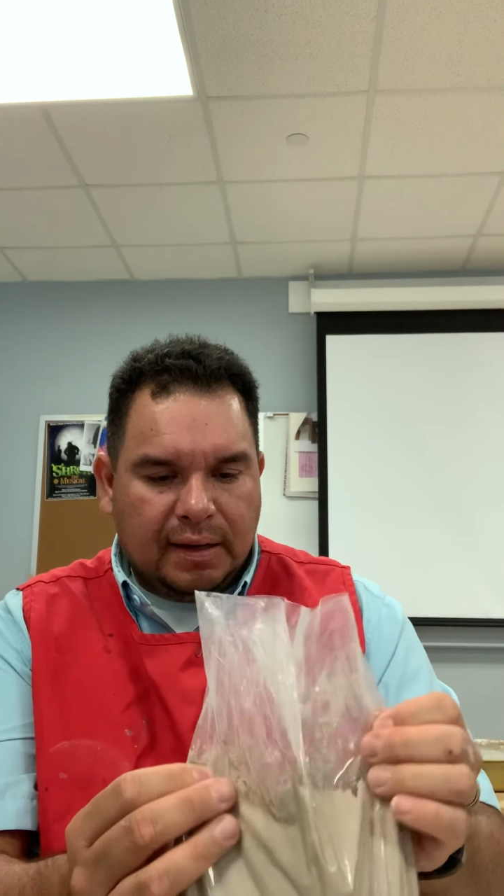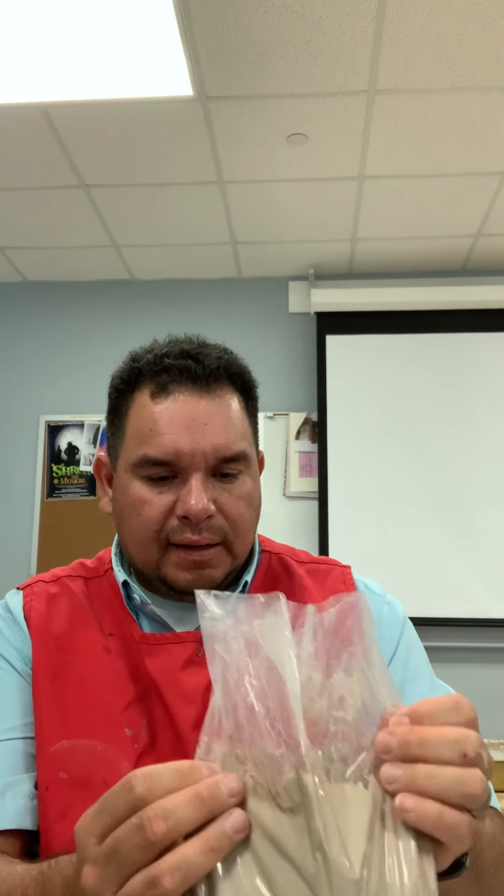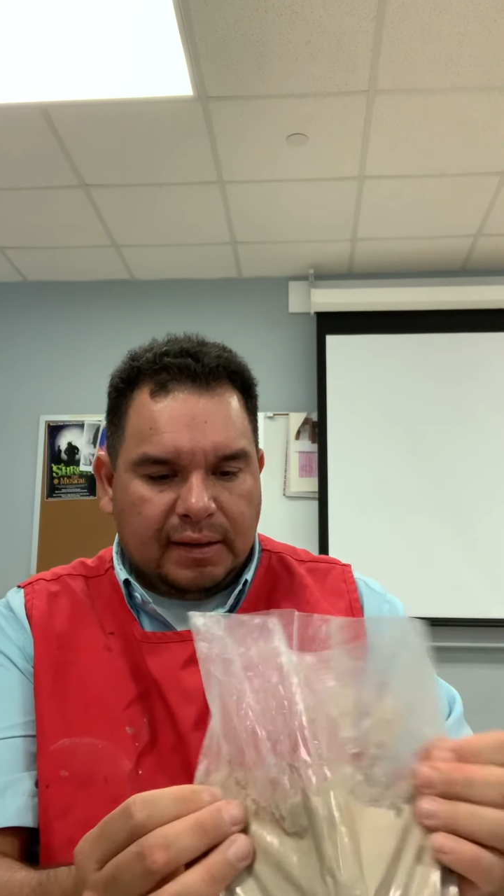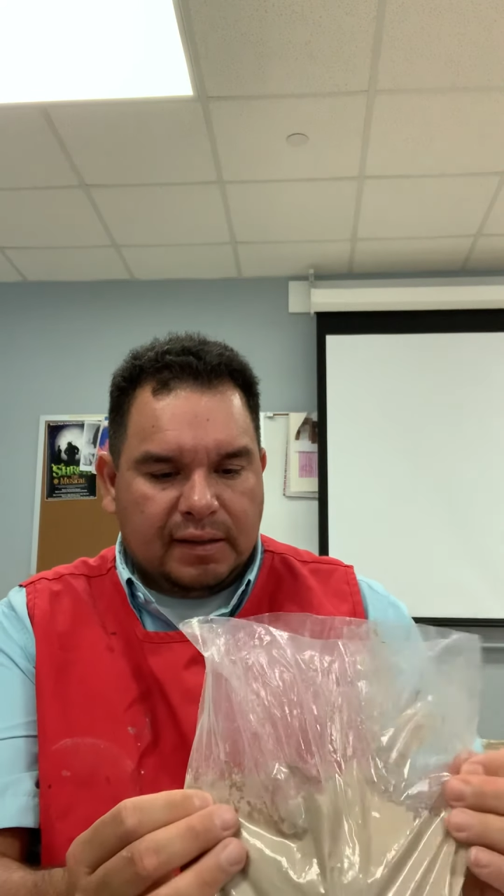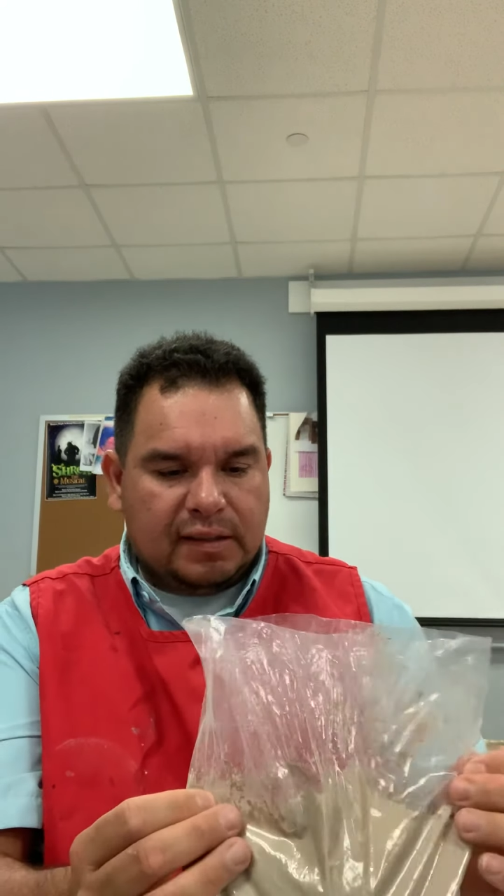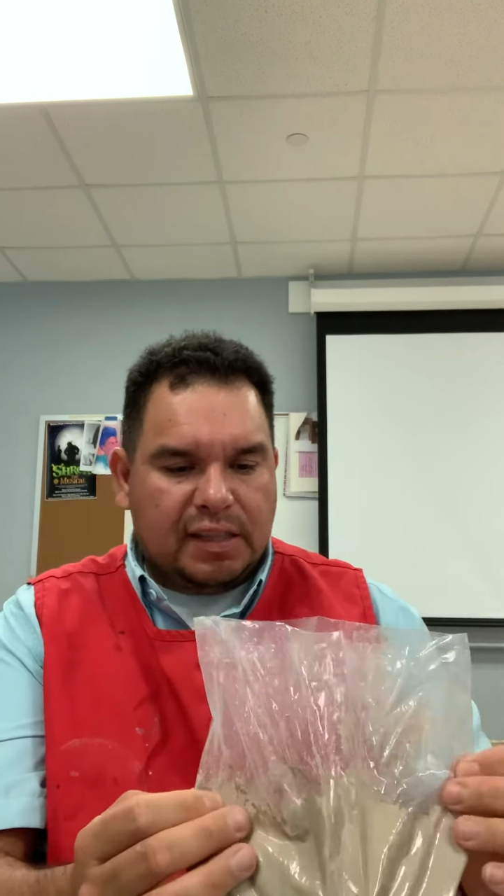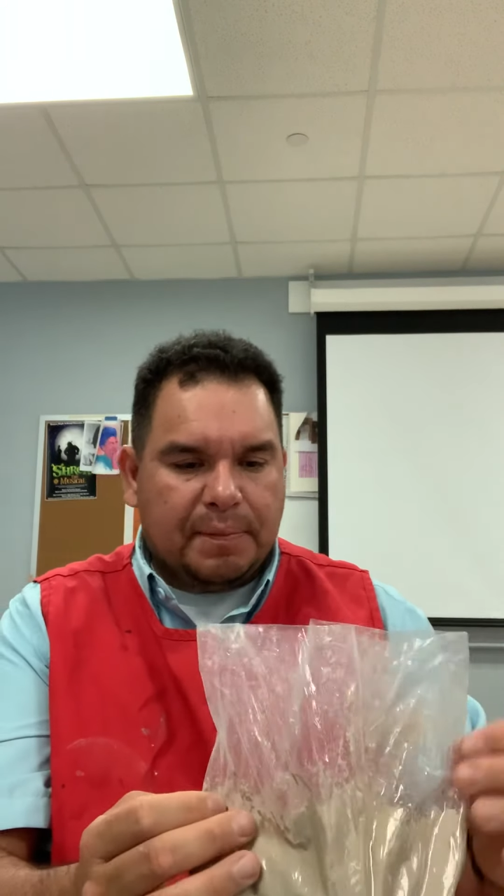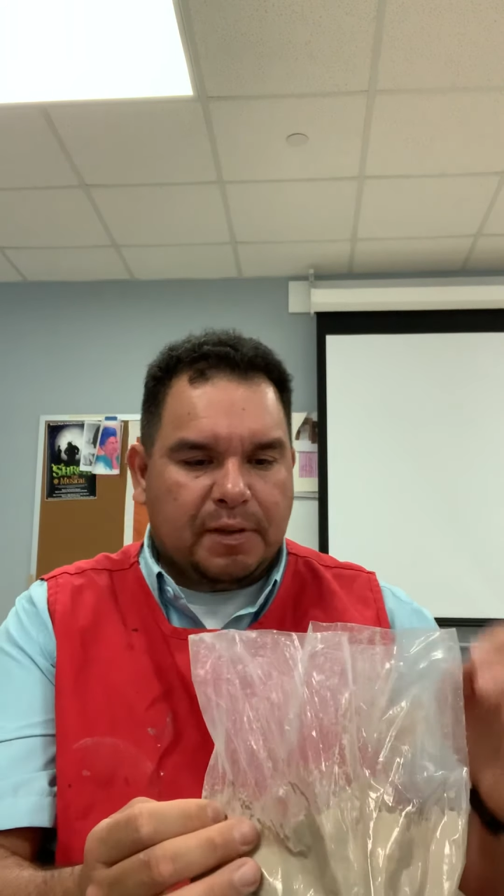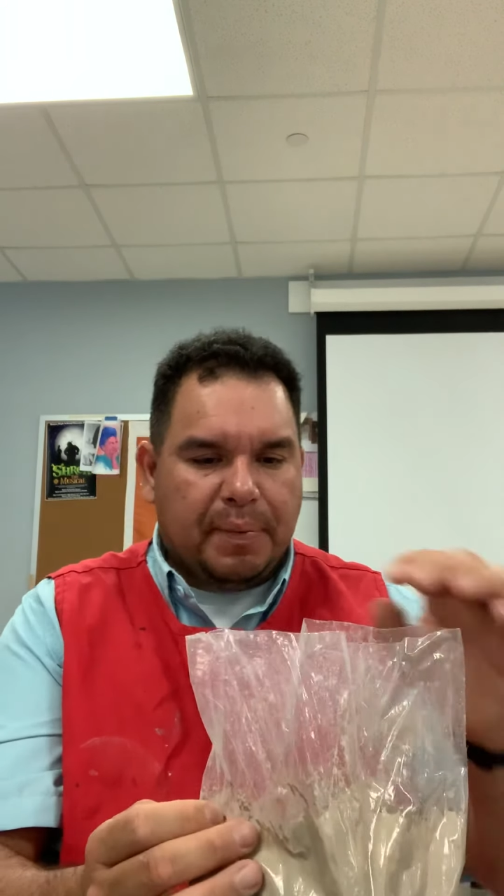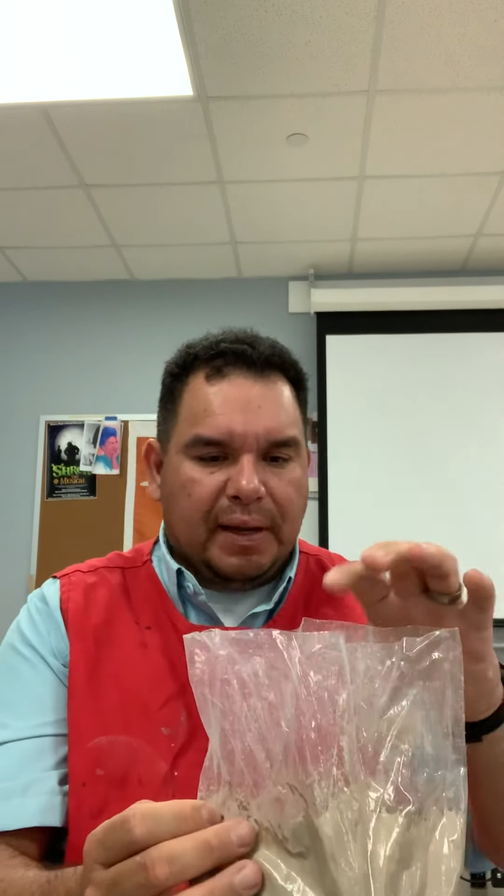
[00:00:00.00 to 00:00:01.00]
there just seemed
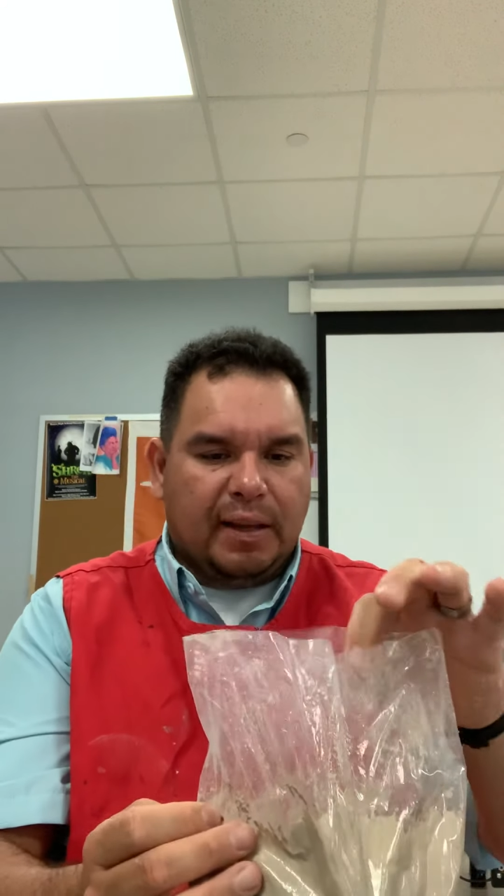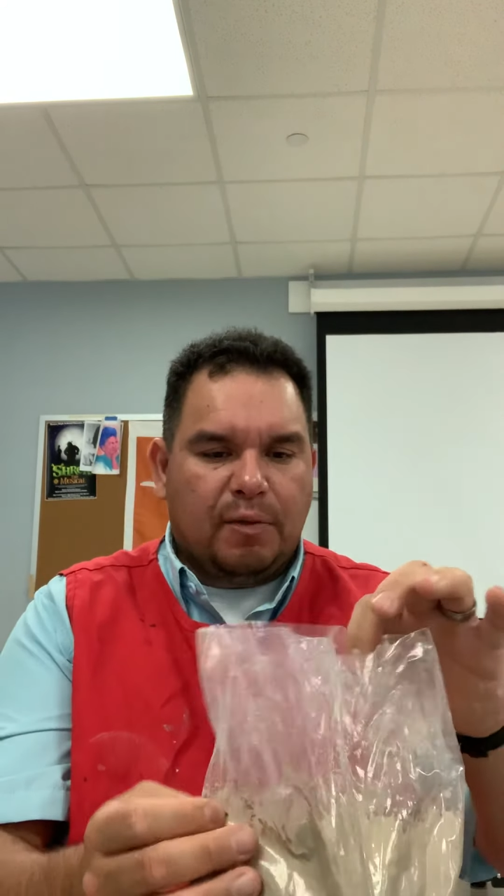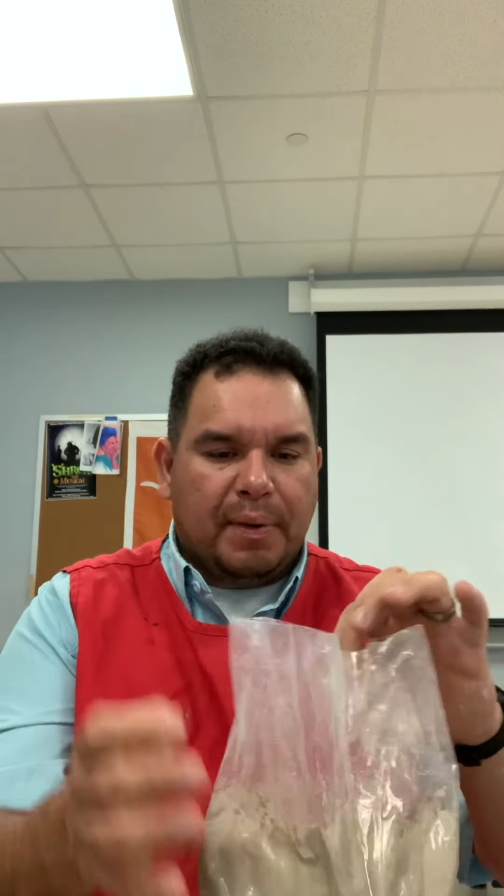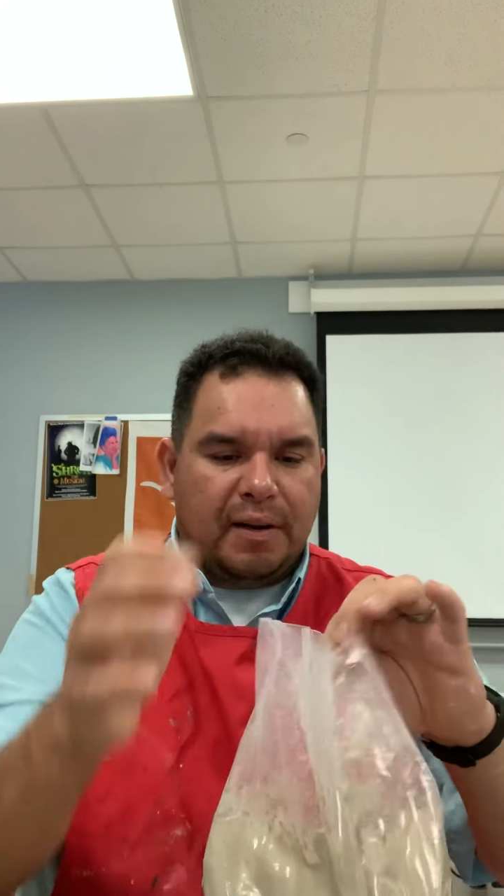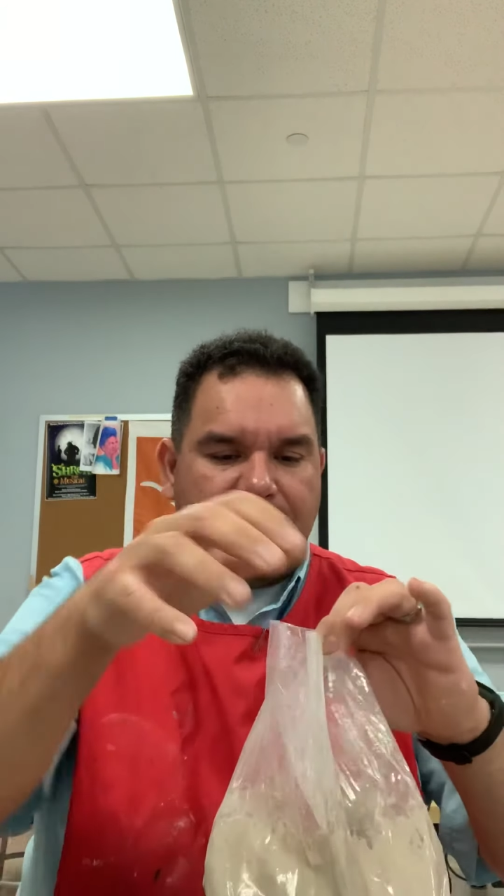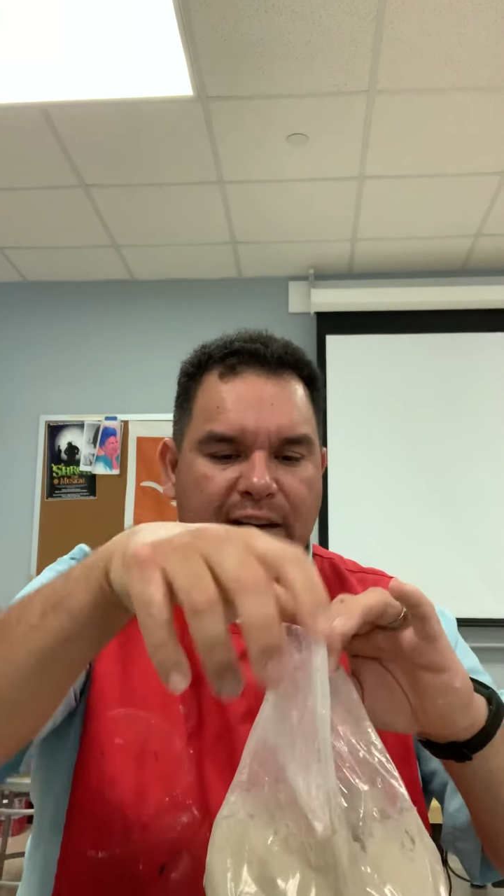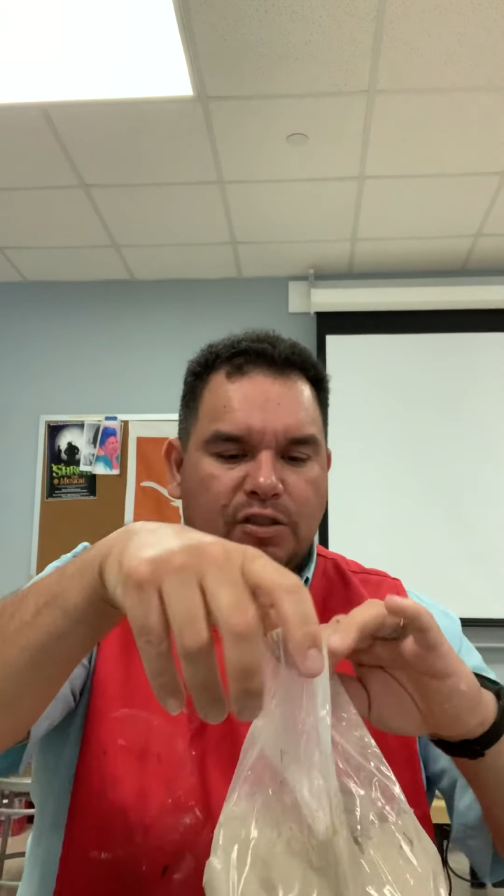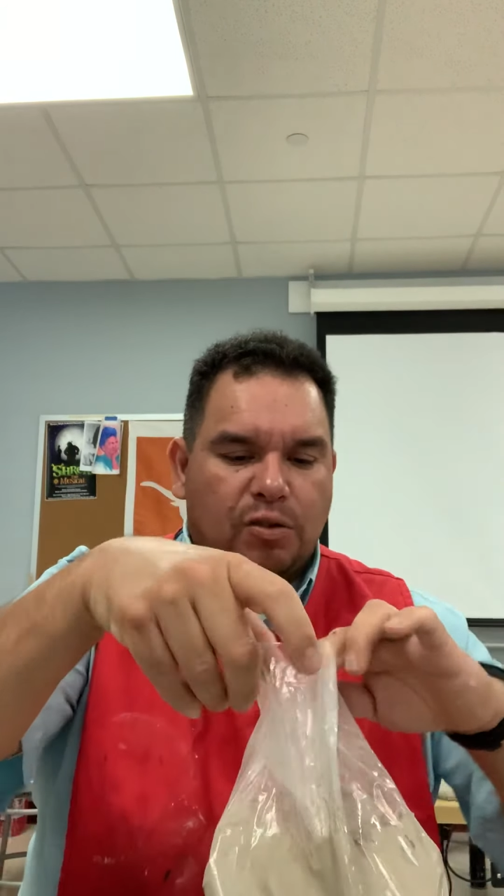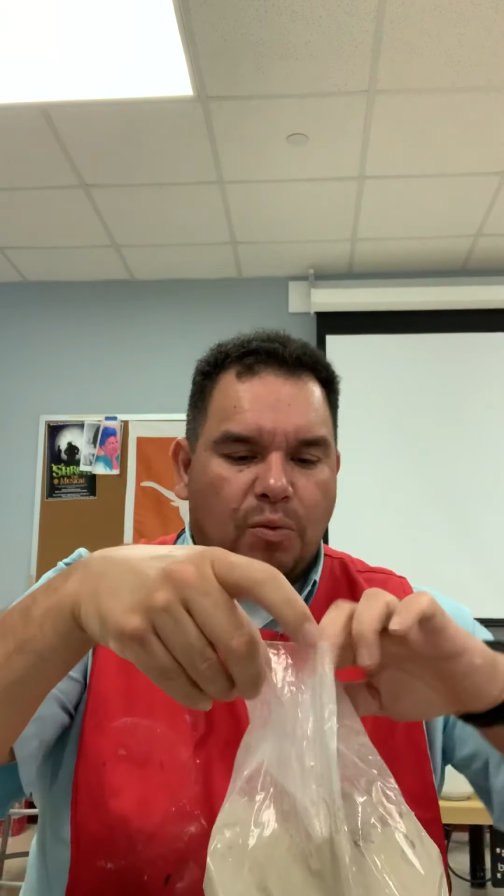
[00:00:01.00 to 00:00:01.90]
to be a little bit of extra